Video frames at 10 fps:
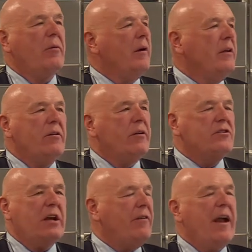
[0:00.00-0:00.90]
What,
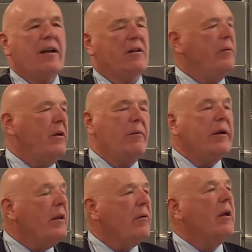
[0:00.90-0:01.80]
Chief Handler, we don't,
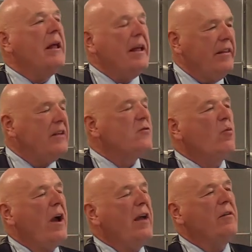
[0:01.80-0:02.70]
we, you know, this
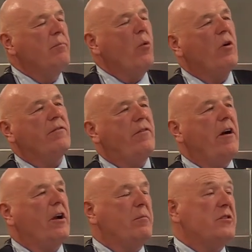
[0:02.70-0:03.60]
way the Board of
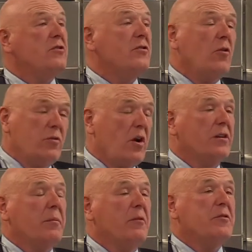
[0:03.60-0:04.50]
Fire Commissioners was
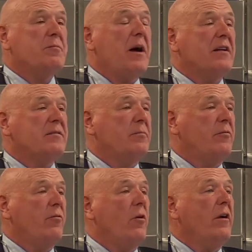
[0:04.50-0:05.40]
ultimately responsible
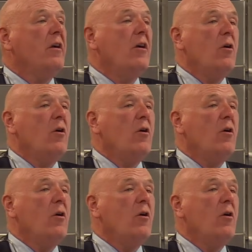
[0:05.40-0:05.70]
for it,